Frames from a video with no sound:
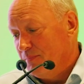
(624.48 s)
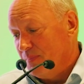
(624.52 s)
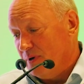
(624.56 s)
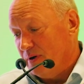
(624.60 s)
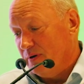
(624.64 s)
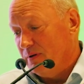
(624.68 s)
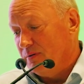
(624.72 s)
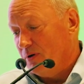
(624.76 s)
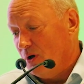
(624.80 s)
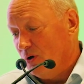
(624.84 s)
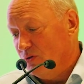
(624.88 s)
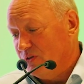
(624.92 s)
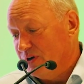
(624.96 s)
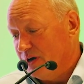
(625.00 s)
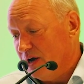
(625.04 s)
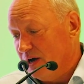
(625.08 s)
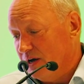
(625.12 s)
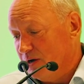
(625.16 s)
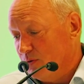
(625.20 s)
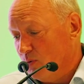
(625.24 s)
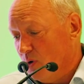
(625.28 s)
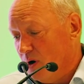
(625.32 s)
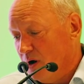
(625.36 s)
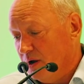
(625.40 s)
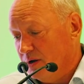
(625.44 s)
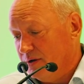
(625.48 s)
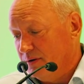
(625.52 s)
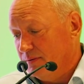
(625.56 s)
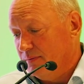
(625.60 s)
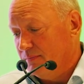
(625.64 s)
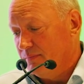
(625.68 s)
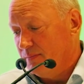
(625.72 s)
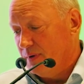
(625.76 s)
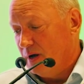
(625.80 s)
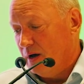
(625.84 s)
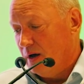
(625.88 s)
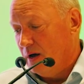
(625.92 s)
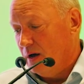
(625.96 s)
But on the
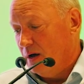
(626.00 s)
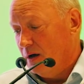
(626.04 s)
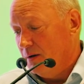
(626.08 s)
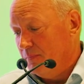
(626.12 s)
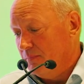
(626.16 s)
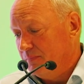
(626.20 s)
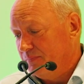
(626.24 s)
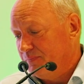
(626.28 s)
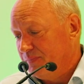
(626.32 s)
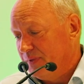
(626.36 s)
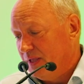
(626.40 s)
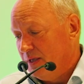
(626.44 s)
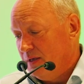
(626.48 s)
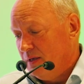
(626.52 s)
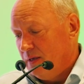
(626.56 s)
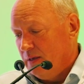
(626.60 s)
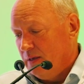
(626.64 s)
A1,